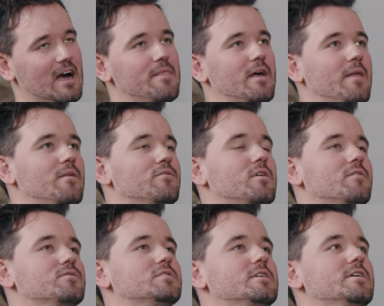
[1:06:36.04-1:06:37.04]
And, and
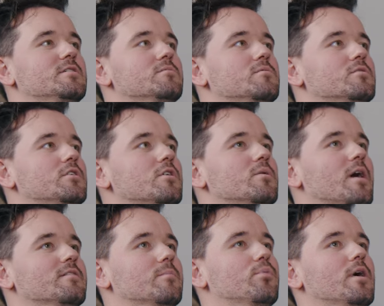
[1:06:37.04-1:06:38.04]
obviously, you know,
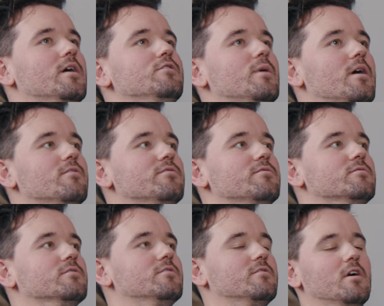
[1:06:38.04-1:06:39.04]
as a brand, you have
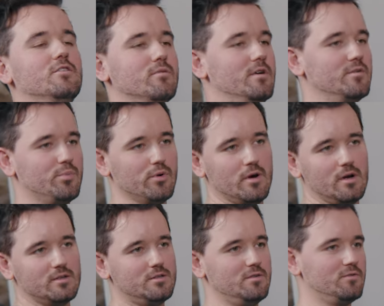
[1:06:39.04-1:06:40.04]
such a range of
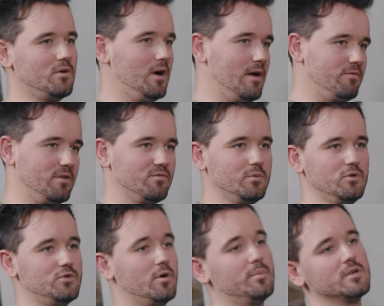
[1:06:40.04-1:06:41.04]
products. You've got everything from the
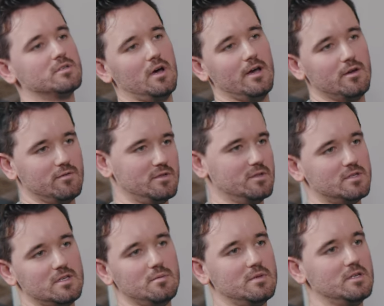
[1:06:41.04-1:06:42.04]
nootropic side, obviously
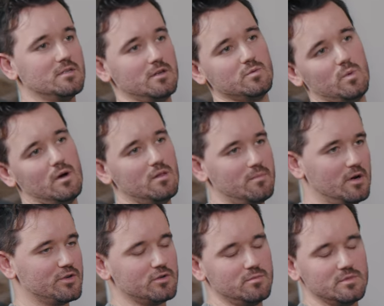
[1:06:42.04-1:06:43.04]
the CBD side as well, the
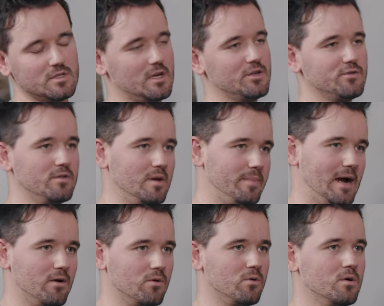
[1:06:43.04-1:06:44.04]
mushrooms, etc., the
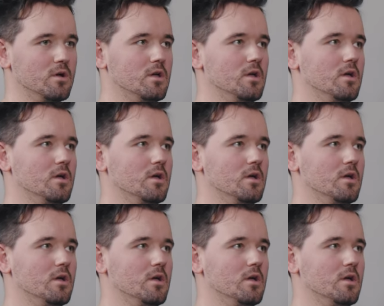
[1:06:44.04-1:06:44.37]
apparel